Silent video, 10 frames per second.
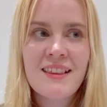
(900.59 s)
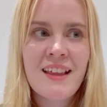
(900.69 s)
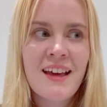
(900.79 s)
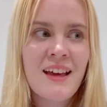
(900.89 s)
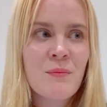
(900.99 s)

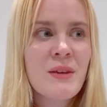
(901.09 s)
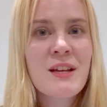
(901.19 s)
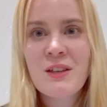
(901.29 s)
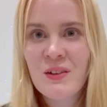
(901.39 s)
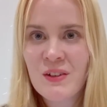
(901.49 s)
they're being
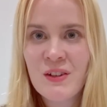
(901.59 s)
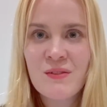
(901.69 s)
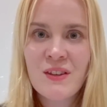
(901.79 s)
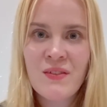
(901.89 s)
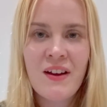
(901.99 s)
cured
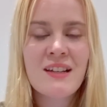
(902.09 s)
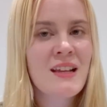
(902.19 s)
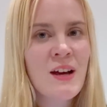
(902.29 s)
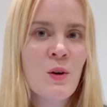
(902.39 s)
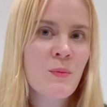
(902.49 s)
of the various
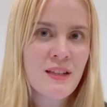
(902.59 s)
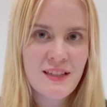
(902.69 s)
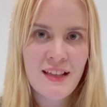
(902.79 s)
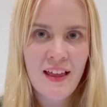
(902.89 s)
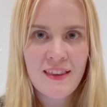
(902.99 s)
ailments
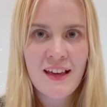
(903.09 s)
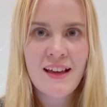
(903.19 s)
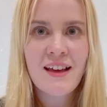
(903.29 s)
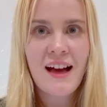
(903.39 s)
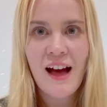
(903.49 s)
that
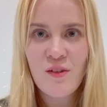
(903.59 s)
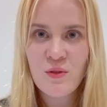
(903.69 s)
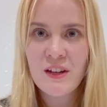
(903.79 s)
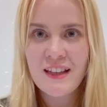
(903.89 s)
they have when